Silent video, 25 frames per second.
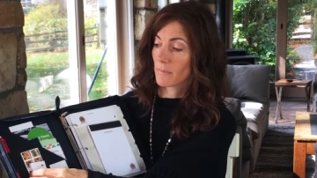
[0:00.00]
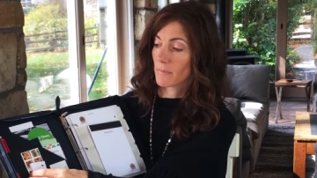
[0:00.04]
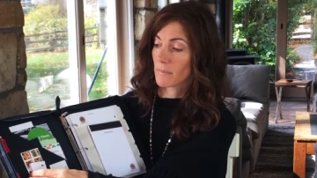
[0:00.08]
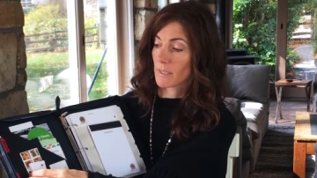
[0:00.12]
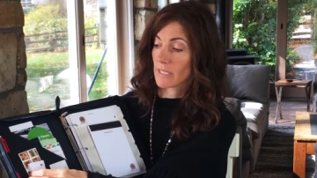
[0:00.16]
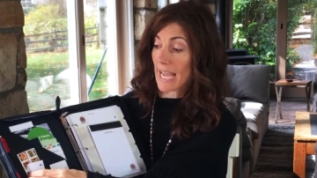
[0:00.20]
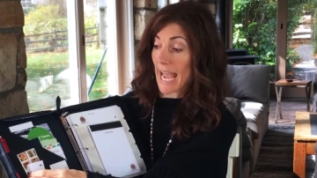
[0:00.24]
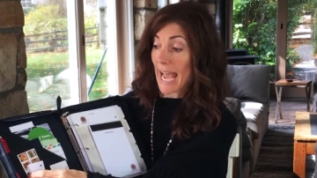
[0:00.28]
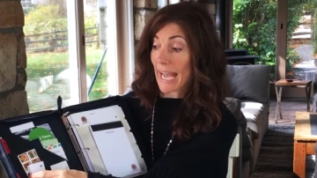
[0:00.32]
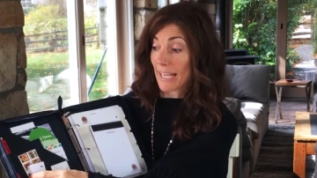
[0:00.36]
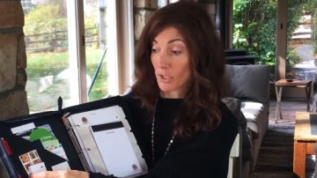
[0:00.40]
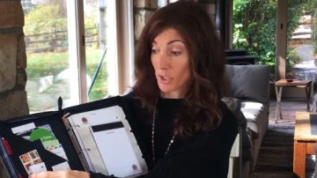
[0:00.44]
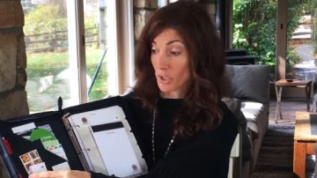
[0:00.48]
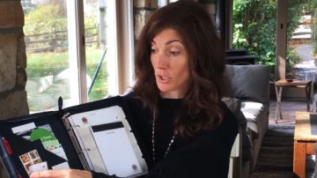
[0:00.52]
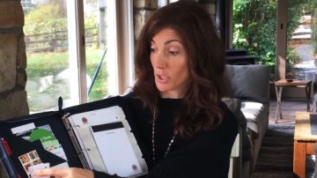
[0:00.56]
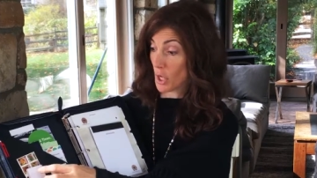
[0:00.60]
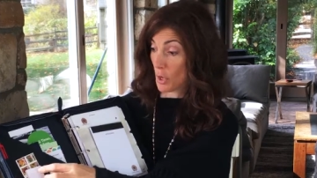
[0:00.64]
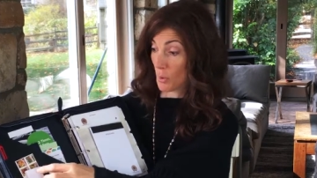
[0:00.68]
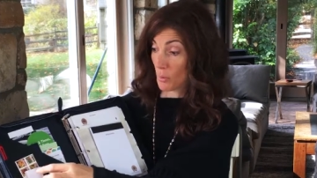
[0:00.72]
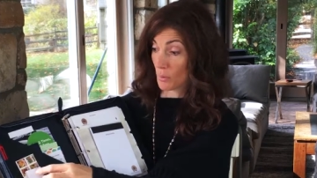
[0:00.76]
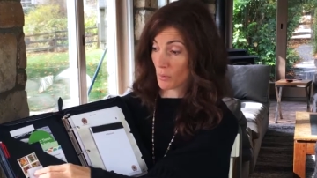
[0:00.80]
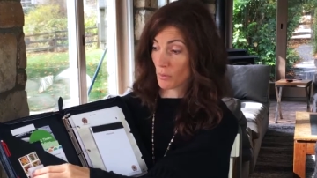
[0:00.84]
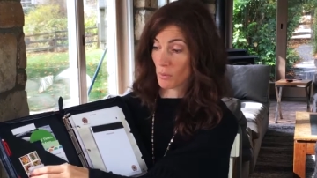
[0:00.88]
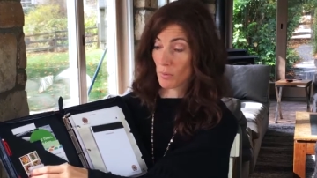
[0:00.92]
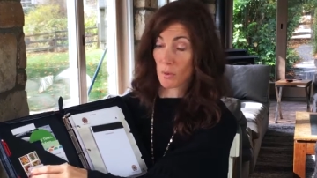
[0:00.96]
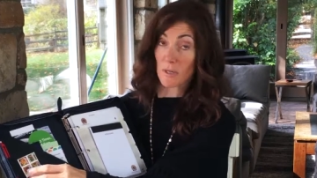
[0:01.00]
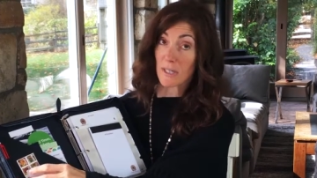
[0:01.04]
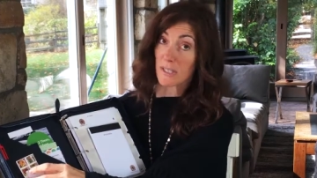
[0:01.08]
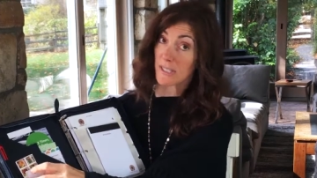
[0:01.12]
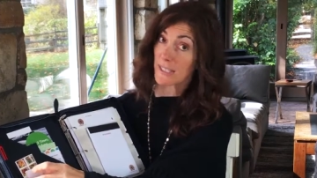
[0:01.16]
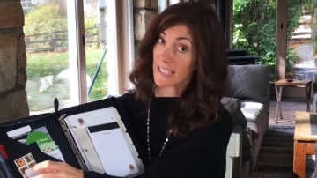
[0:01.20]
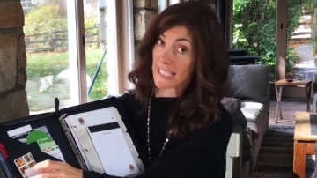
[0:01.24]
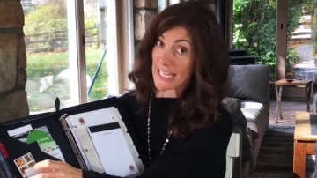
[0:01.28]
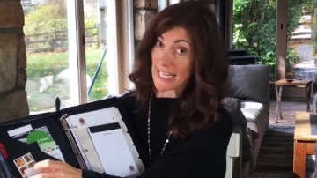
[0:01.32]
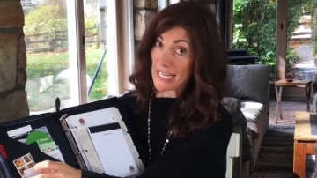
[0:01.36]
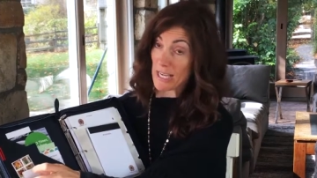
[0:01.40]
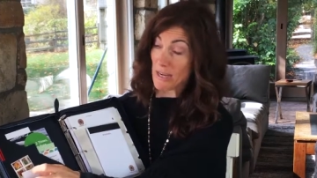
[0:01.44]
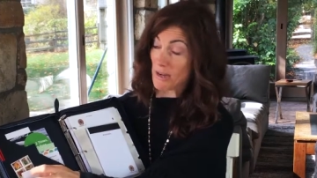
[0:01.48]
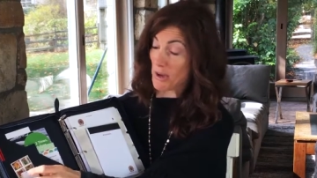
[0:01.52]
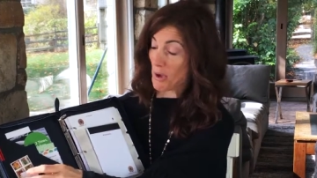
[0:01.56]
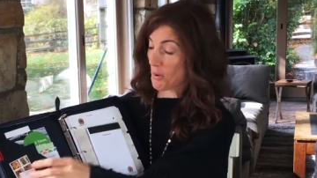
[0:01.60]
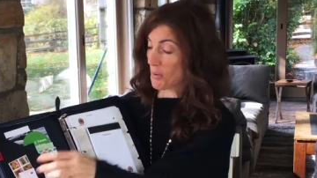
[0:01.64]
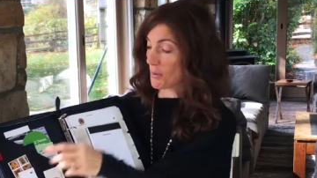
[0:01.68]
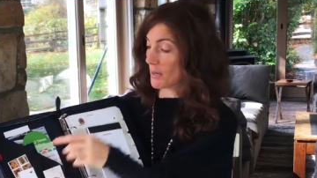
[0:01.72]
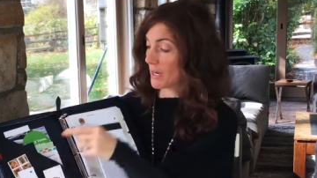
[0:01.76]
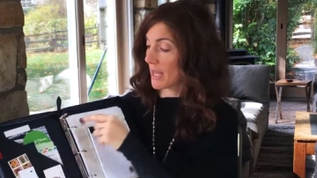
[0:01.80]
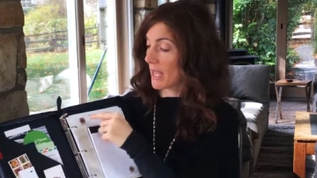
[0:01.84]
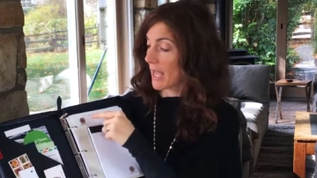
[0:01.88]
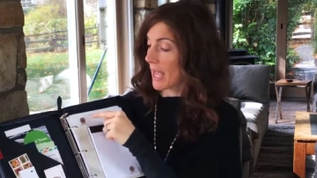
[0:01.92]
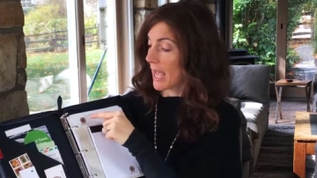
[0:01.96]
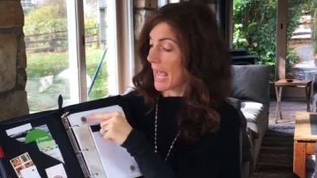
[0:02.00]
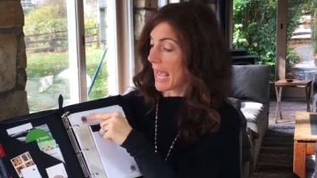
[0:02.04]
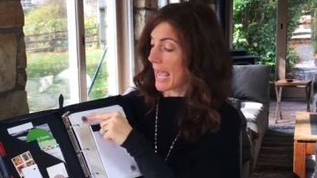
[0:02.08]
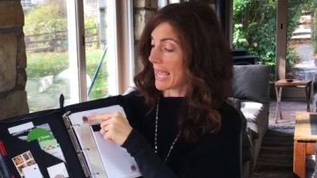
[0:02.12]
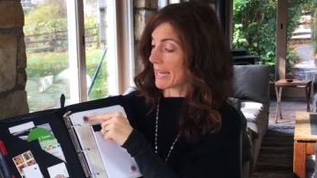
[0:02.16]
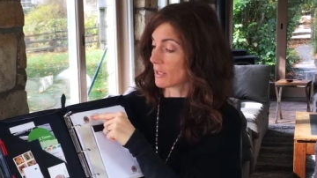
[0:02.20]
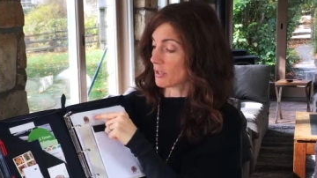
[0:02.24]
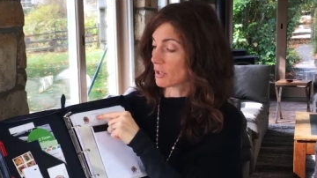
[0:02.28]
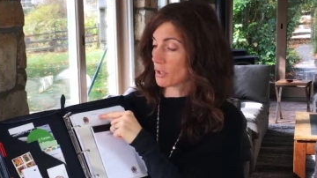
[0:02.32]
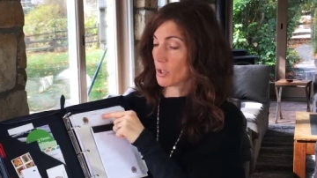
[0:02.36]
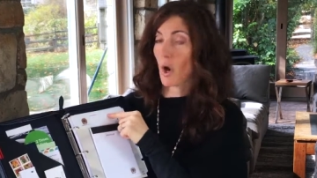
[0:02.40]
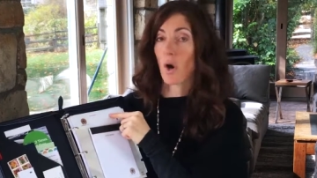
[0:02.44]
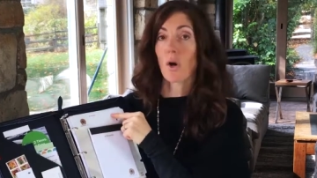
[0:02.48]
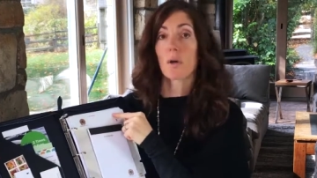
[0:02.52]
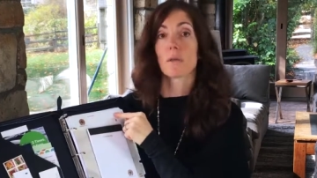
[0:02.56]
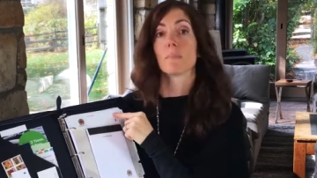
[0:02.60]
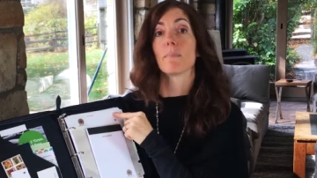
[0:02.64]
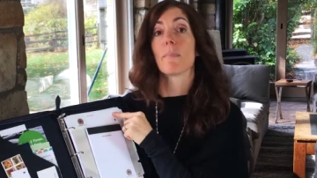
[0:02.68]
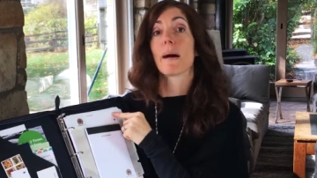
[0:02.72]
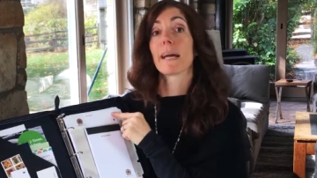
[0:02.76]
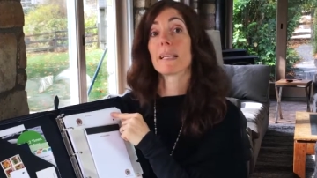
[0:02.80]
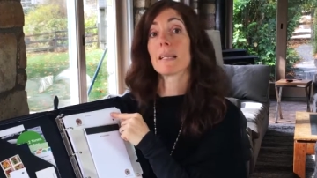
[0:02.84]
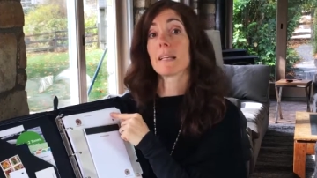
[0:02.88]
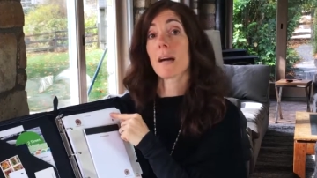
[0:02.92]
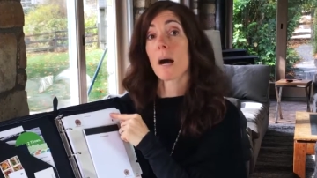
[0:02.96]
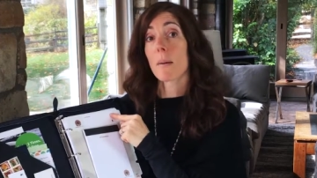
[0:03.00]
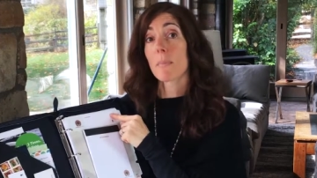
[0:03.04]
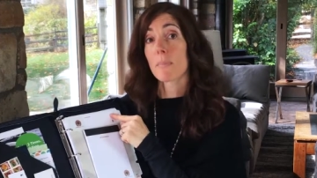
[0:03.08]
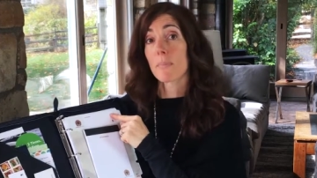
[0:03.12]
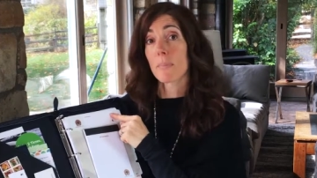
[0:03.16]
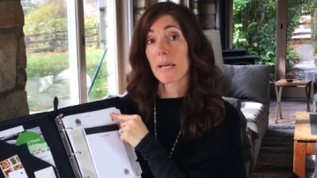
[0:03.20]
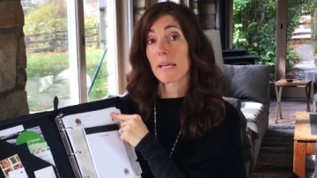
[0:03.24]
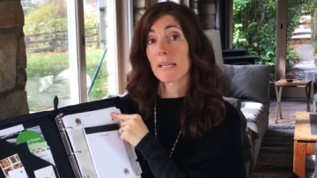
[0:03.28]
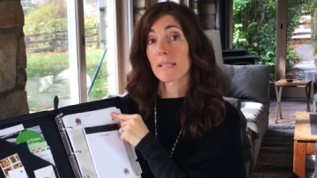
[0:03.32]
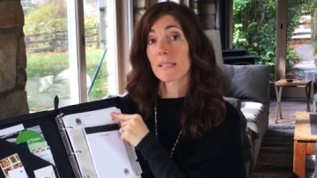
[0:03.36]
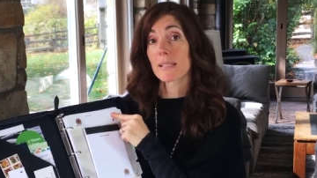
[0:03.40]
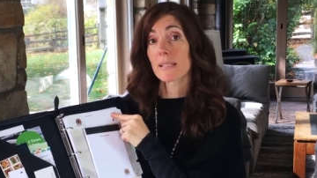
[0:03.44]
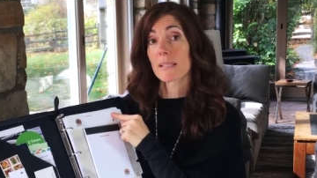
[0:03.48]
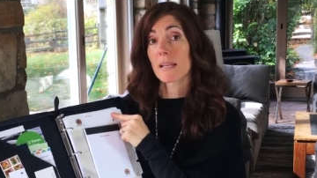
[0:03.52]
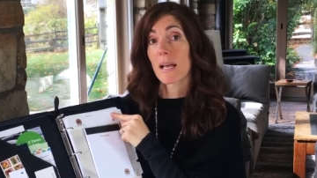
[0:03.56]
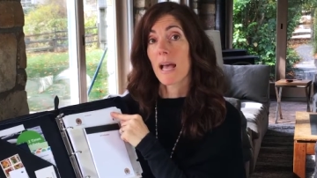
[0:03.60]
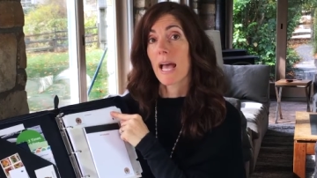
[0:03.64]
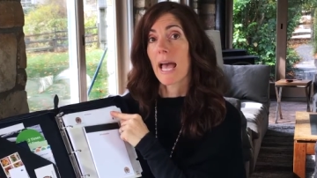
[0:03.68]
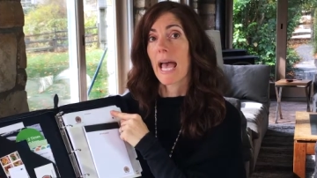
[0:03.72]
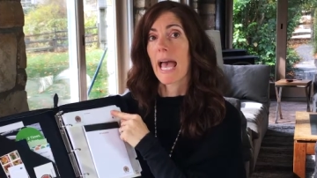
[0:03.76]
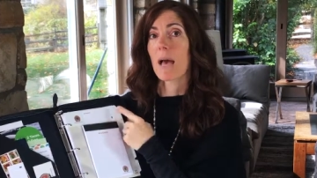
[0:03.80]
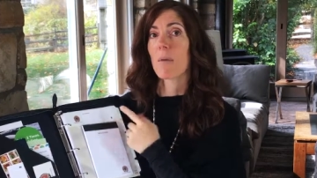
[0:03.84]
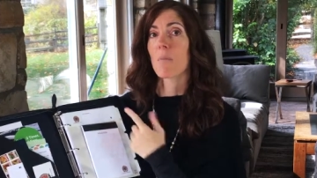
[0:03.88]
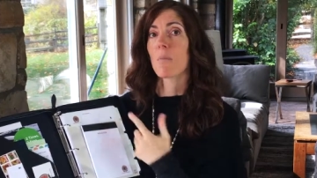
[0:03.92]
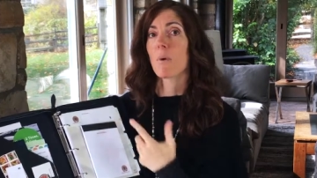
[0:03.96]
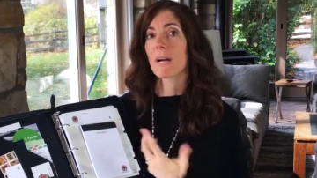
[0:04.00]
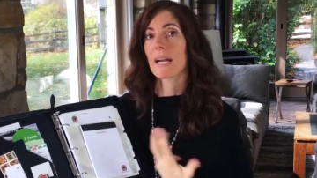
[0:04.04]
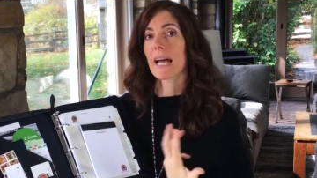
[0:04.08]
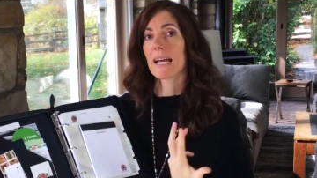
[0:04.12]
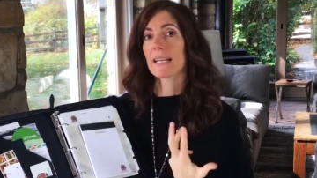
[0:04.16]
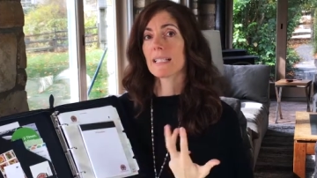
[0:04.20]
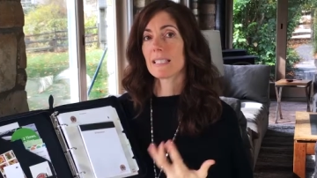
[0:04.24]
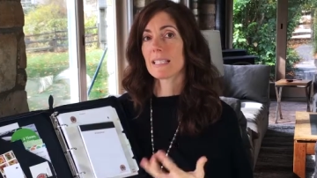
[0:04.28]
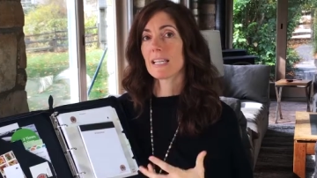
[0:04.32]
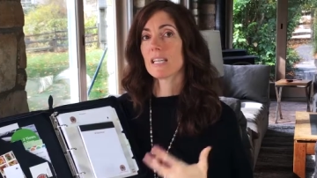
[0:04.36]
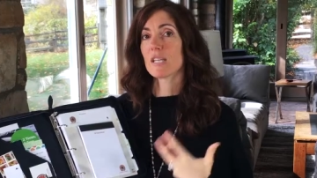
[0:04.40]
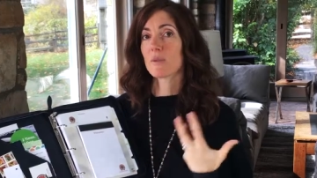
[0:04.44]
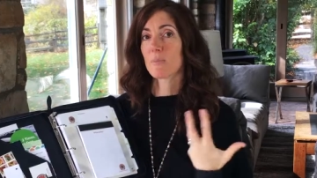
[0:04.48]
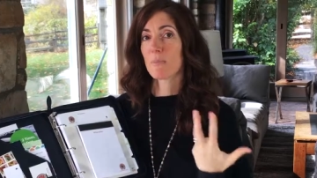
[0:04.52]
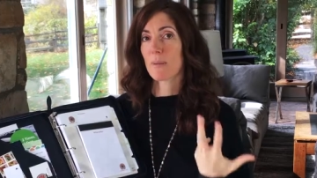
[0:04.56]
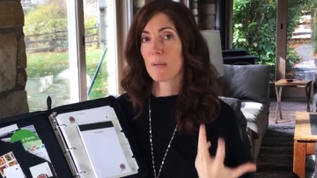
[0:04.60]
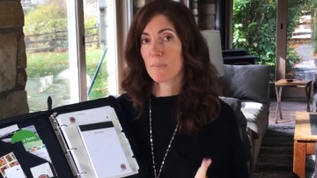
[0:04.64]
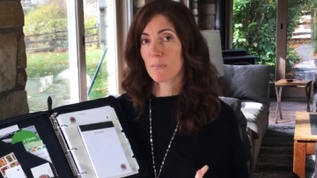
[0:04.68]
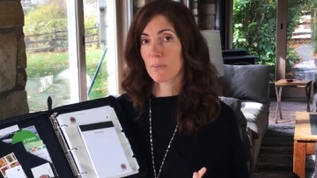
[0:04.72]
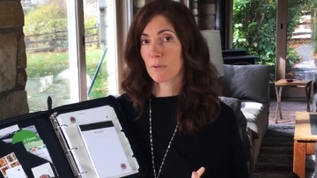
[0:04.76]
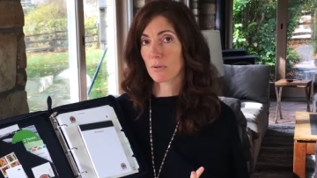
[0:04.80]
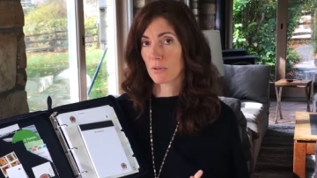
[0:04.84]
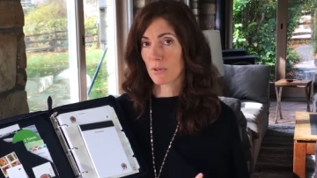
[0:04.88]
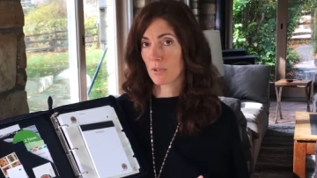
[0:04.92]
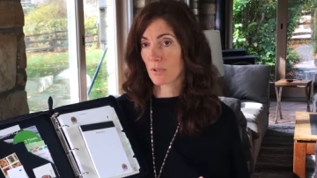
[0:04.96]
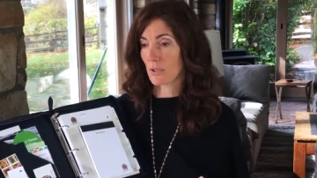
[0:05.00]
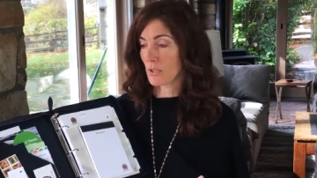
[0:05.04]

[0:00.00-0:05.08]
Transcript: dash note or a sticky note, and it's called my compass. And what I teach people to